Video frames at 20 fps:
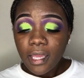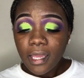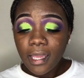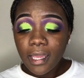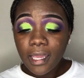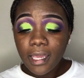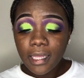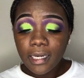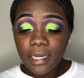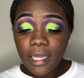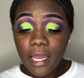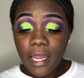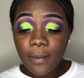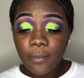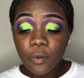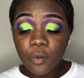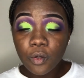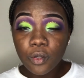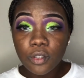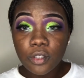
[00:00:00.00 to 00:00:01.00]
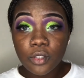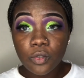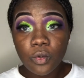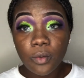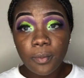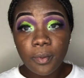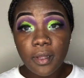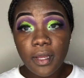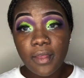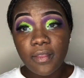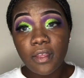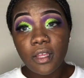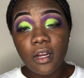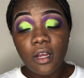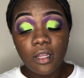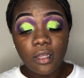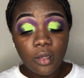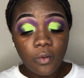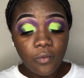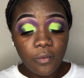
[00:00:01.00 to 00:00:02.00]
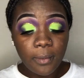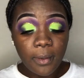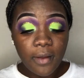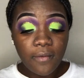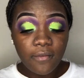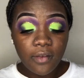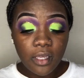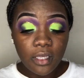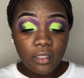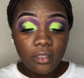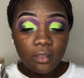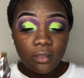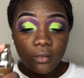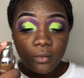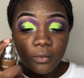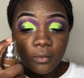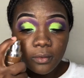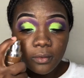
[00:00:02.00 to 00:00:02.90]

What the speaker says: and I'm going to apply that all over my face.